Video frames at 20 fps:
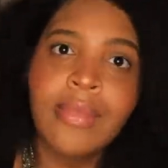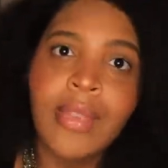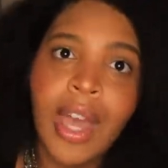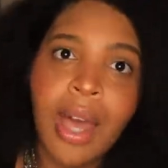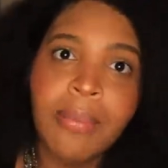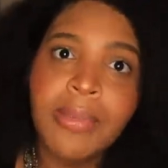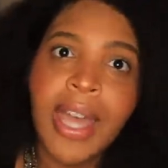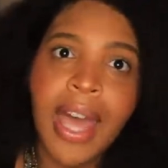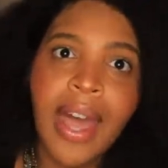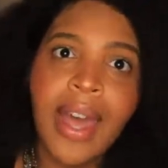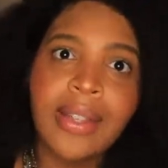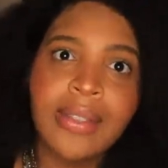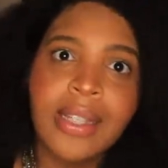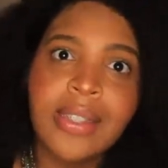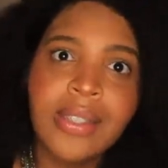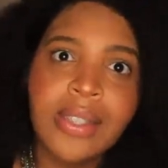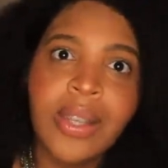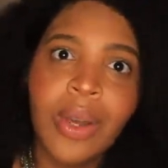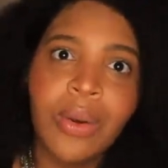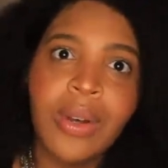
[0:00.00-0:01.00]
I'm gagged.
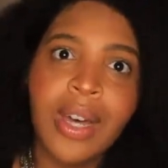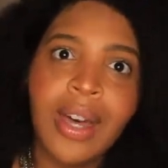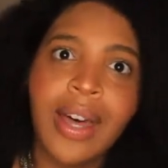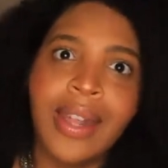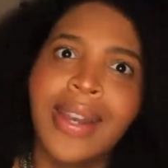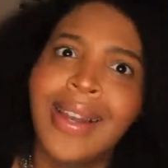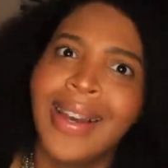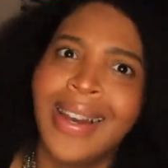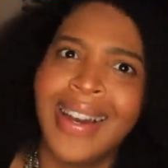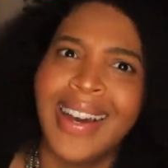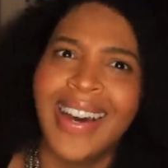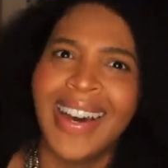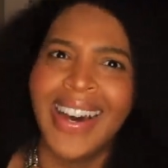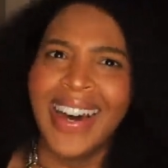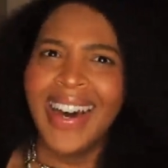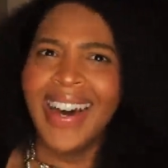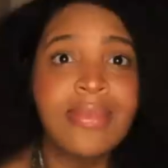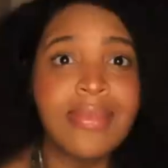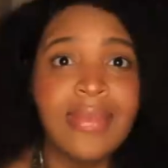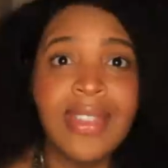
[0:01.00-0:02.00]
It's so good.
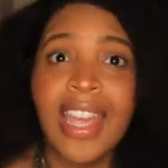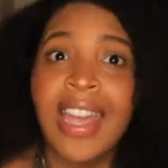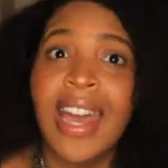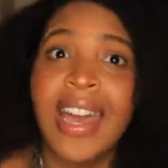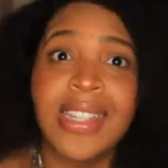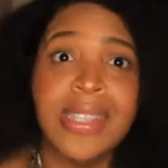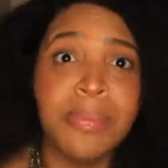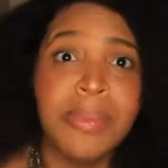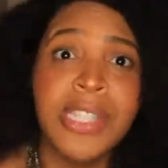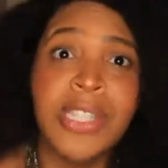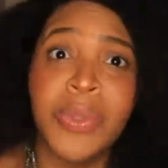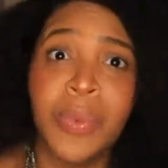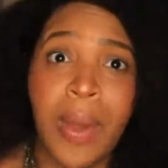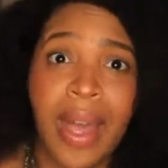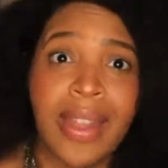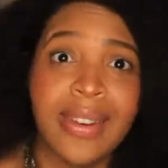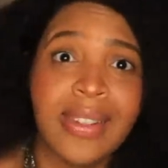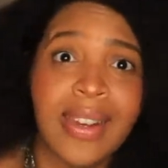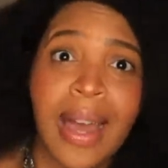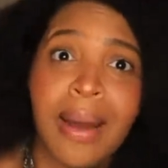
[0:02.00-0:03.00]
It has me
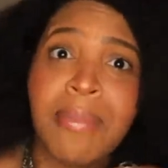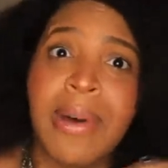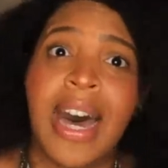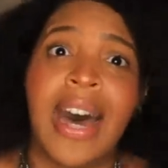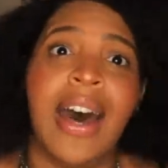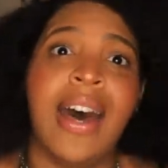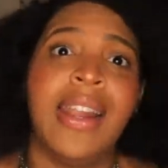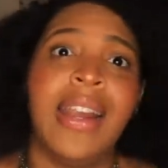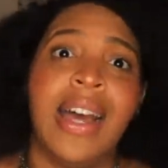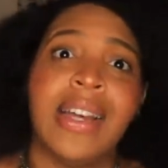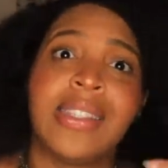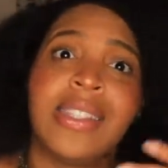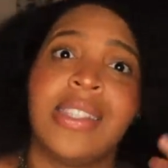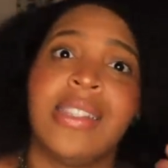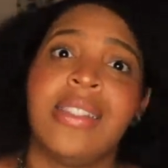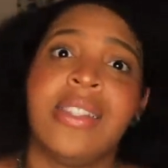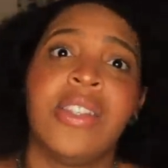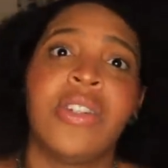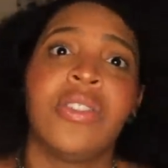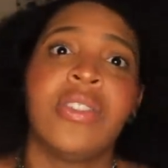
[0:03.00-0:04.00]
sweating. I'm hot.
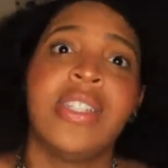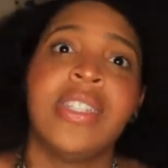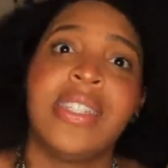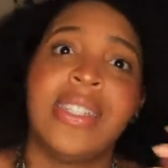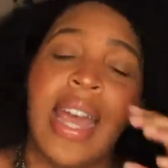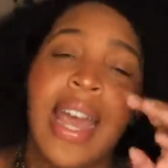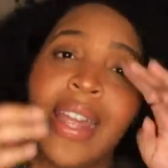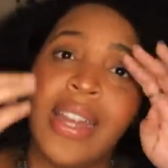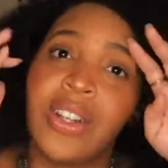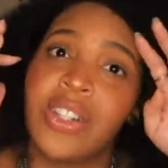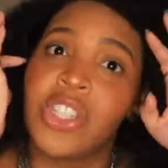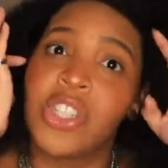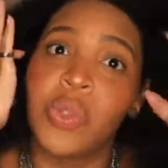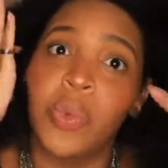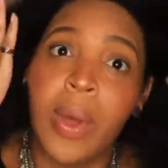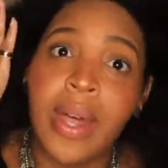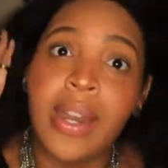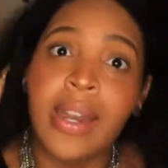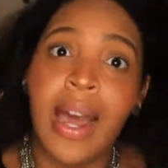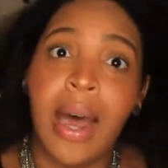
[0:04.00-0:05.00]
I literally sat here and
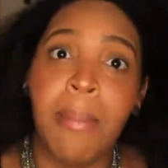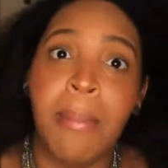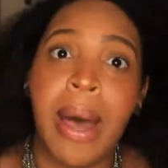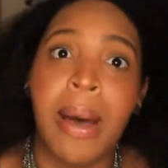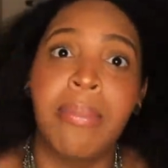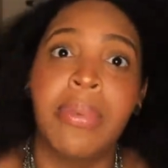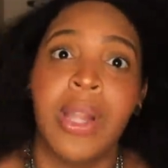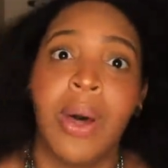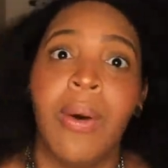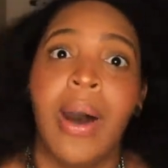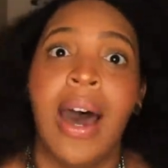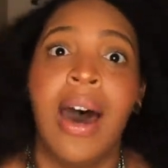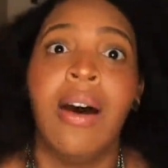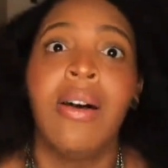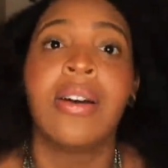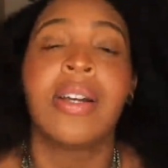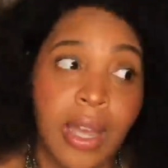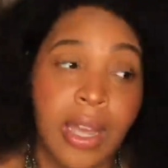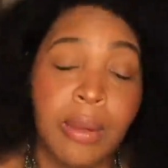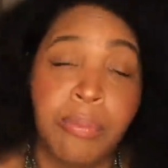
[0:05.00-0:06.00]
sweated out my
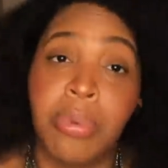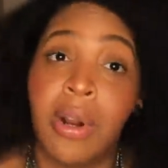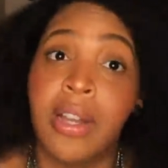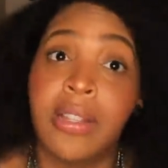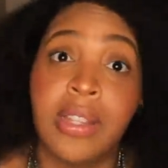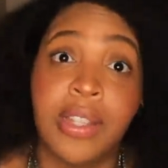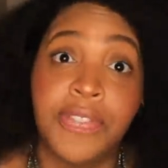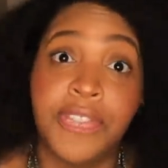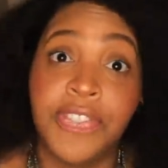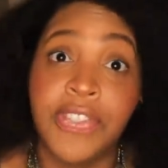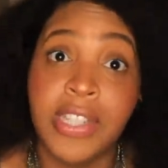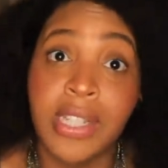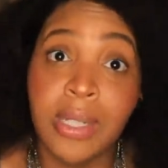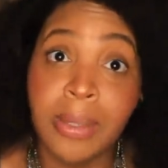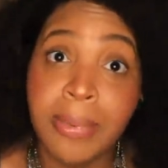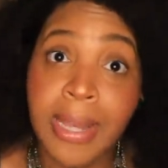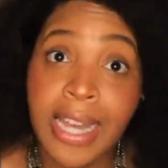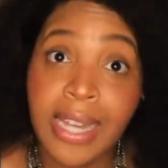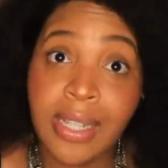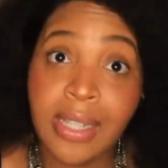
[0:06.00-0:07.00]
blowout. It brought the
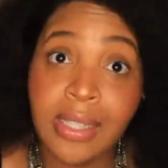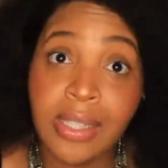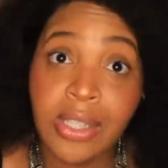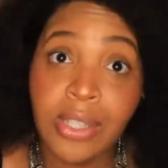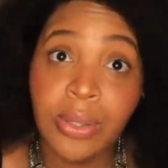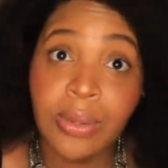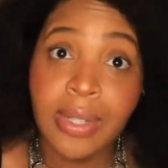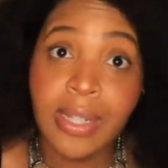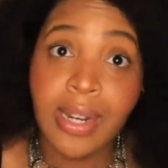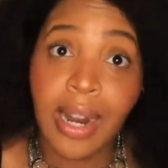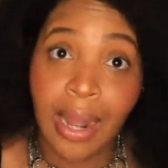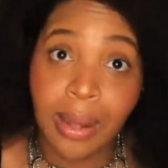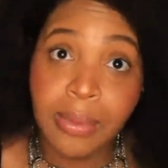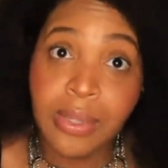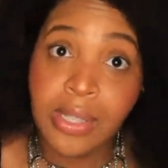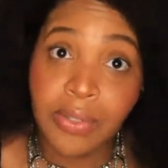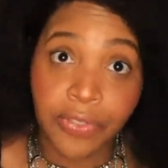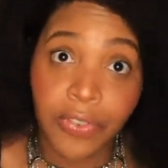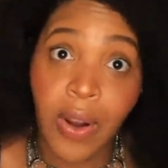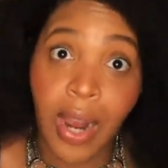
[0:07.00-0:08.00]
fear back into it. I
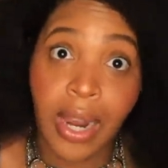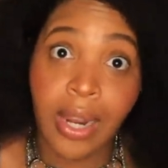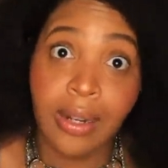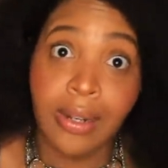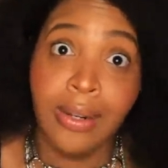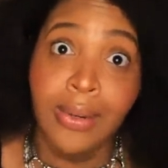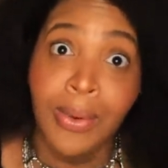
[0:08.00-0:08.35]
was afraid